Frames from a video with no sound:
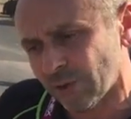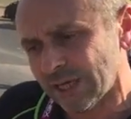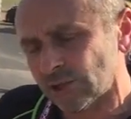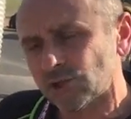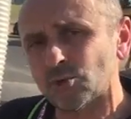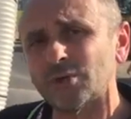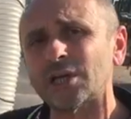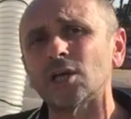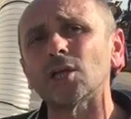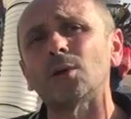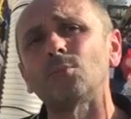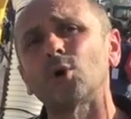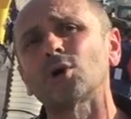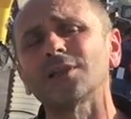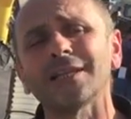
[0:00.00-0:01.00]
We are doing a
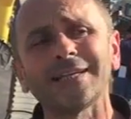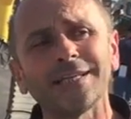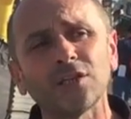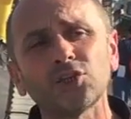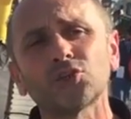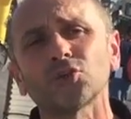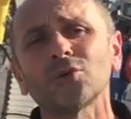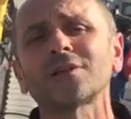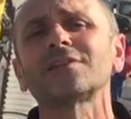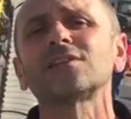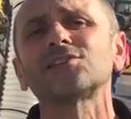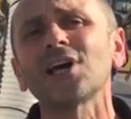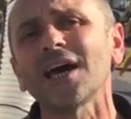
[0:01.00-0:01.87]
lot more cleaning during the